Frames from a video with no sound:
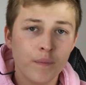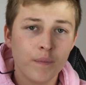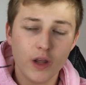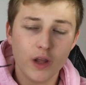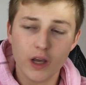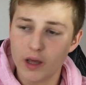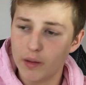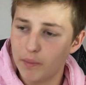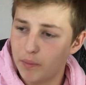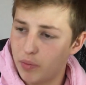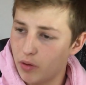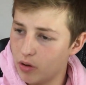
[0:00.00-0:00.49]

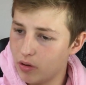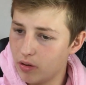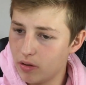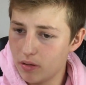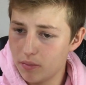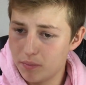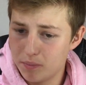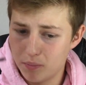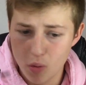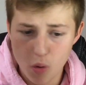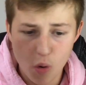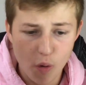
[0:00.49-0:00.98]
You can put
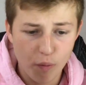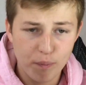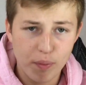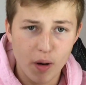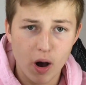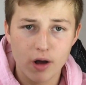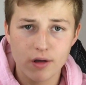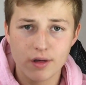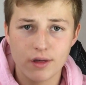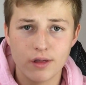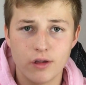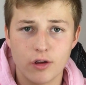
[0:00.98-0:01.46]
both
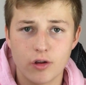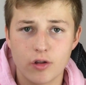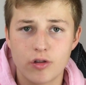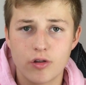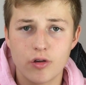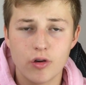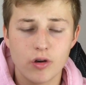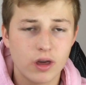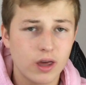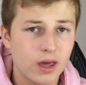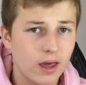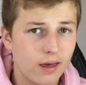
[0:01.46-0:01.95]
parts in your
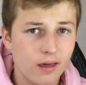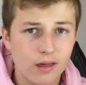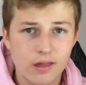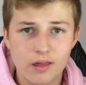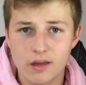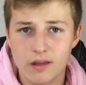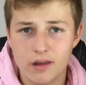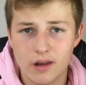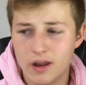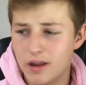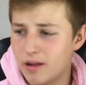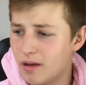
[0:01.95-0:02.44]
suitcase
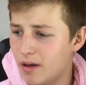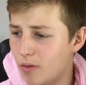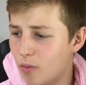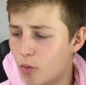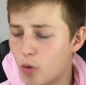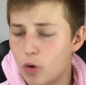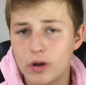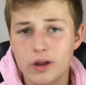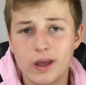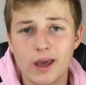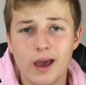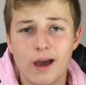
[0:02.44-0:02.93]
and it
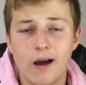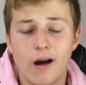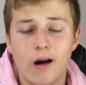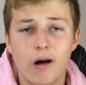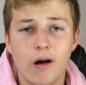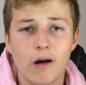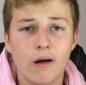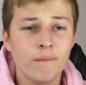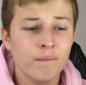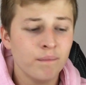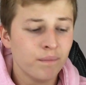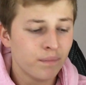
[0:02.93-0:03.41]
won't get
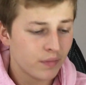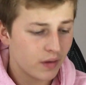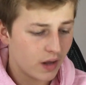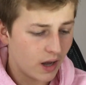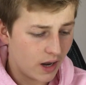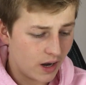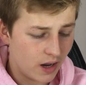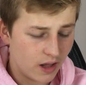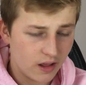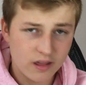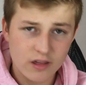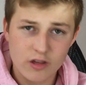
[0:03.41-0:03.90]
hurt,
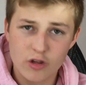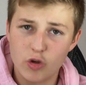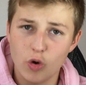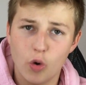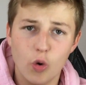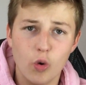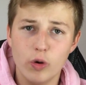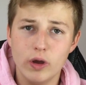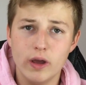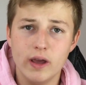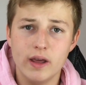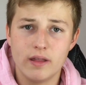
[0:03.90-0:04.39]
and it's
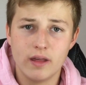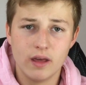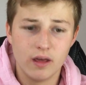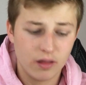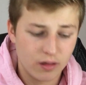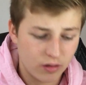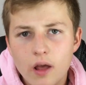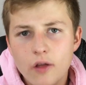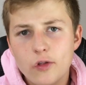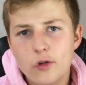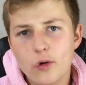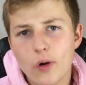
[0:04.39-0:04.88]
so
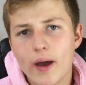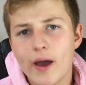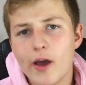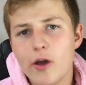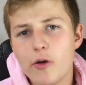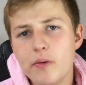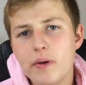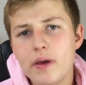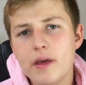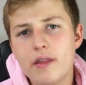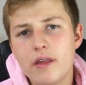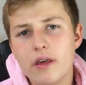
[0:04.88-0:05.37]
easy. So
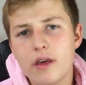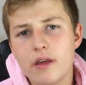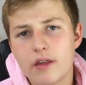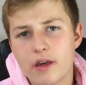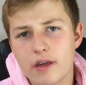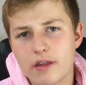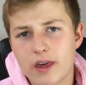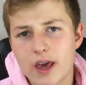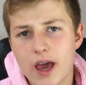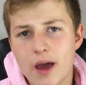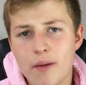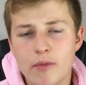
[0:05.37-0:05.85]
how easy is
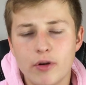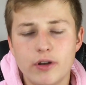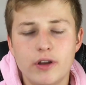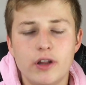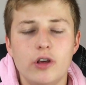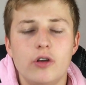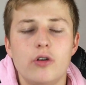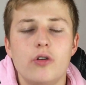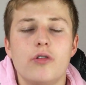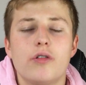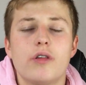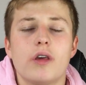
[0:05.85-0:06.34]
this camera
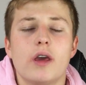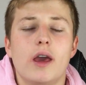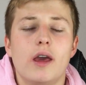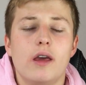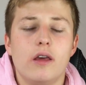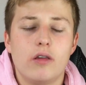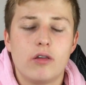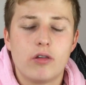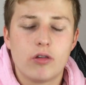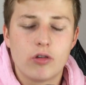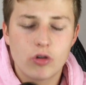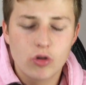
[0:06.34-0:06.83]
to use? It
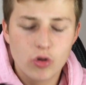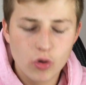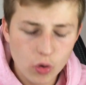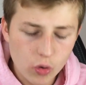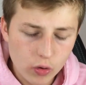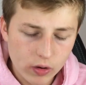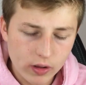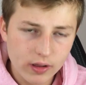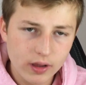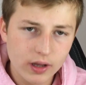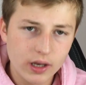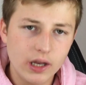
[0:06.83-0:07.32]
is
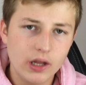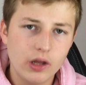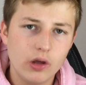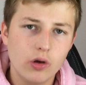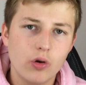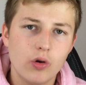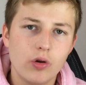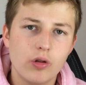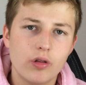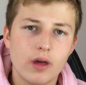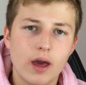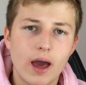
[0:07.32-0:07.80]
so easy to
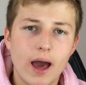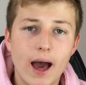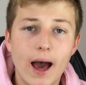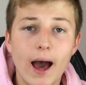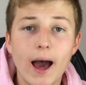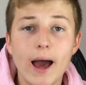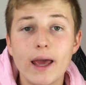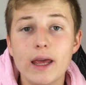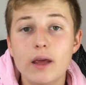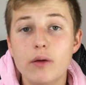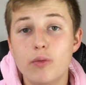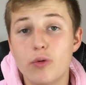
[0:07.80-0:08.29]
use.
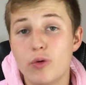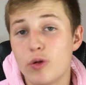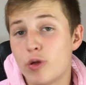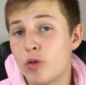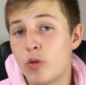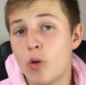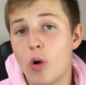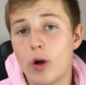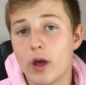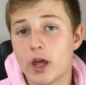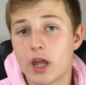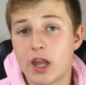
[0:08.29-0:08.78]
I
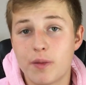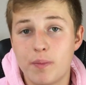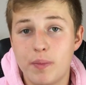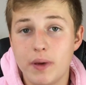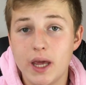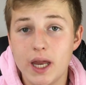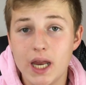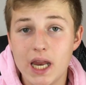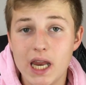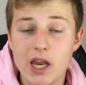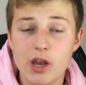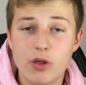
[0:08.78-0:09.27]
was not
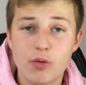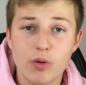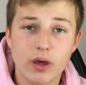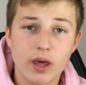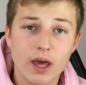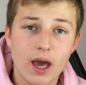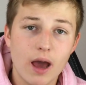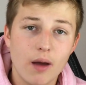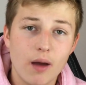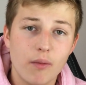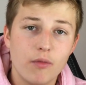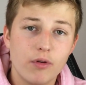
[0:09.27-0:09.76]
experienced
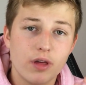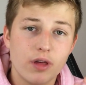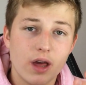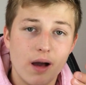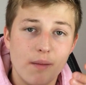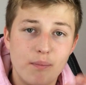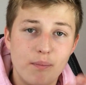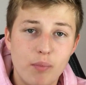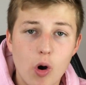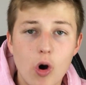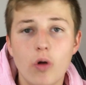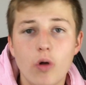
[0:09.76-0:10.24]
with cameras.
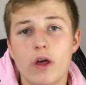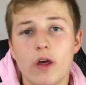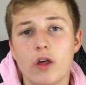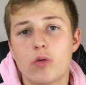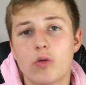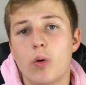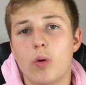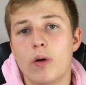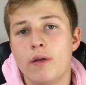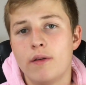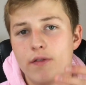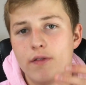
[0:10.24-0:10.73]
I bought
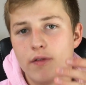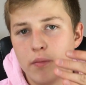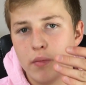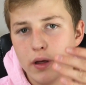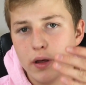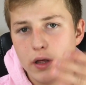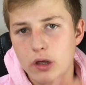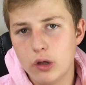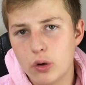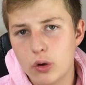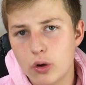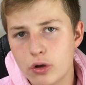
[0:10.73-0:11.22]
this one for
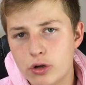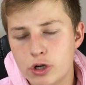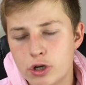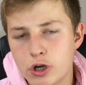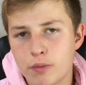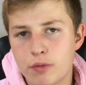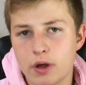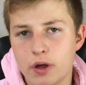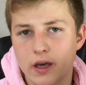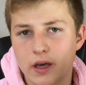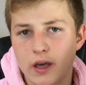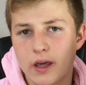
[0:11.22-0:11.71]
my
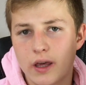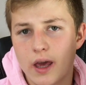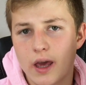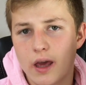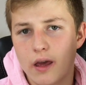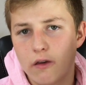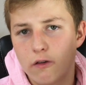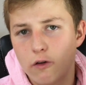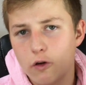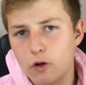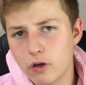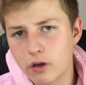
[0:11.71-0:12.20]
YouTube so I could
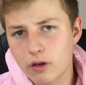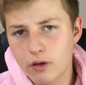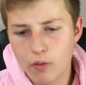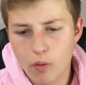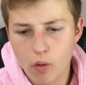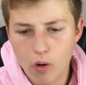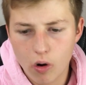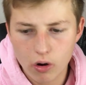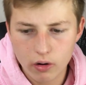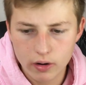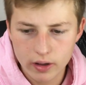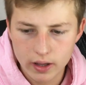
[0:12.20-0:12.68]
get good
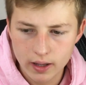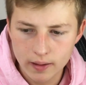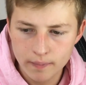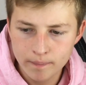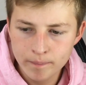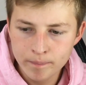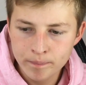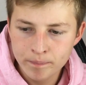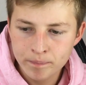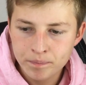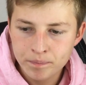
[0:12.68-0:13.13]
quality.